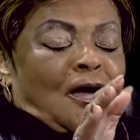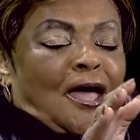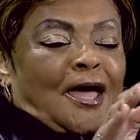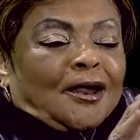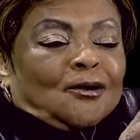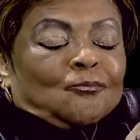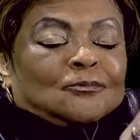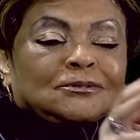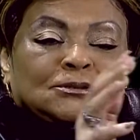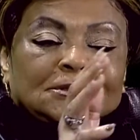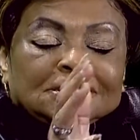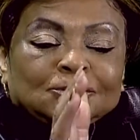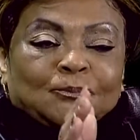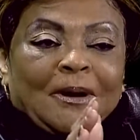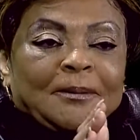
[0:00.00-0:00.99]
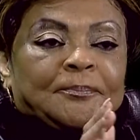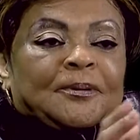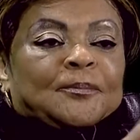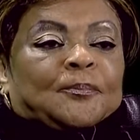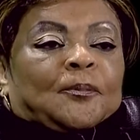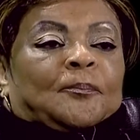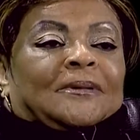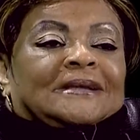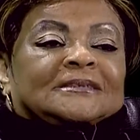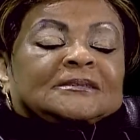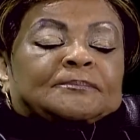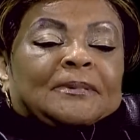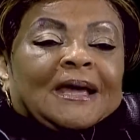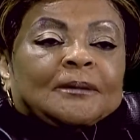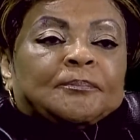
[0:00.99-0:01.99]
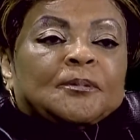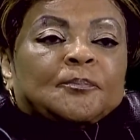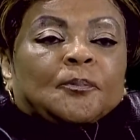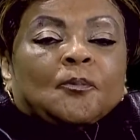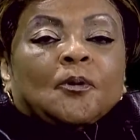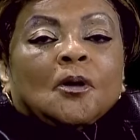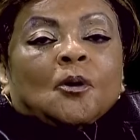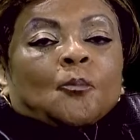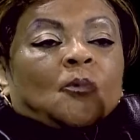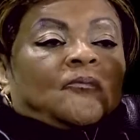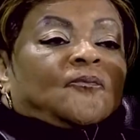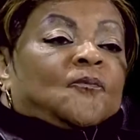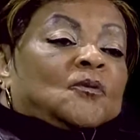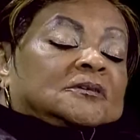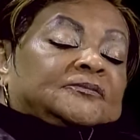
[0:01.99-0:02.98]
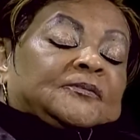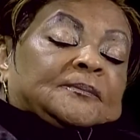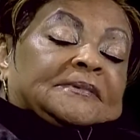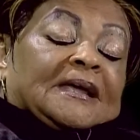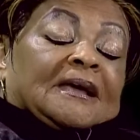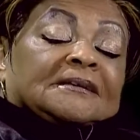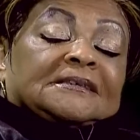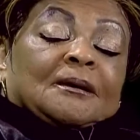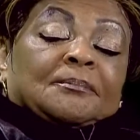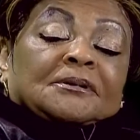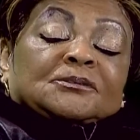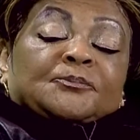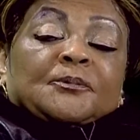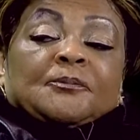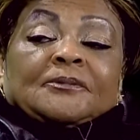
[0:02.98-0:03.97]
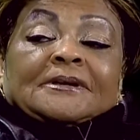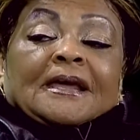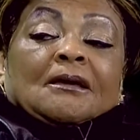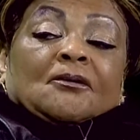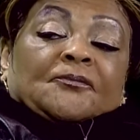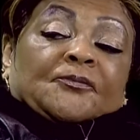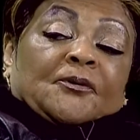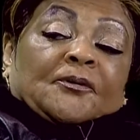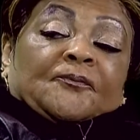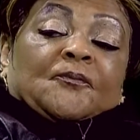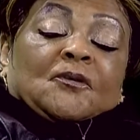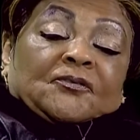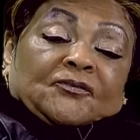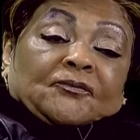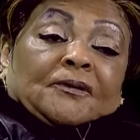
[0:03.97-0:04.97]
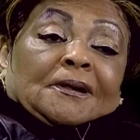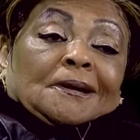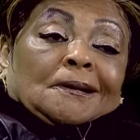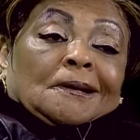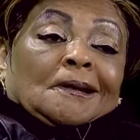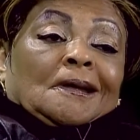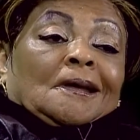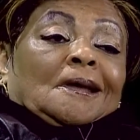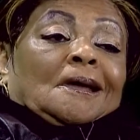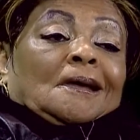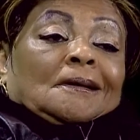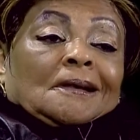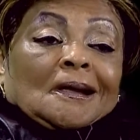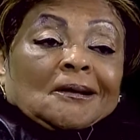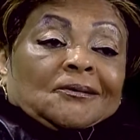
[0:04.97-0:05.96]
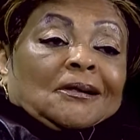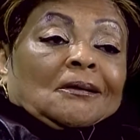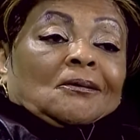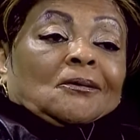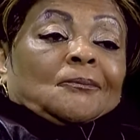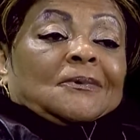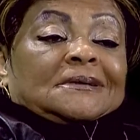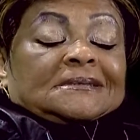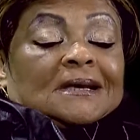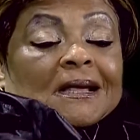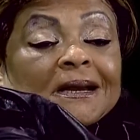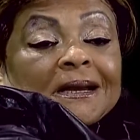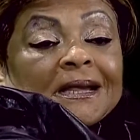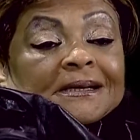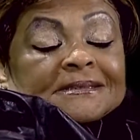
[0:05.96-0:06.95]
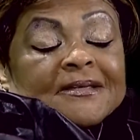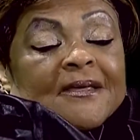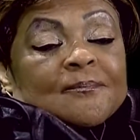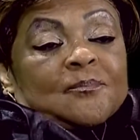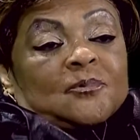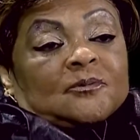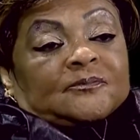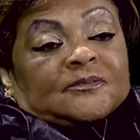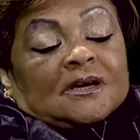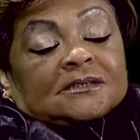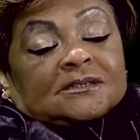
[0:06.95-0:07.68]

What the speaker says: And it's white people, but as black people were forced from downtown, because we were down on 34th Street and downtown on the west side. And as they moved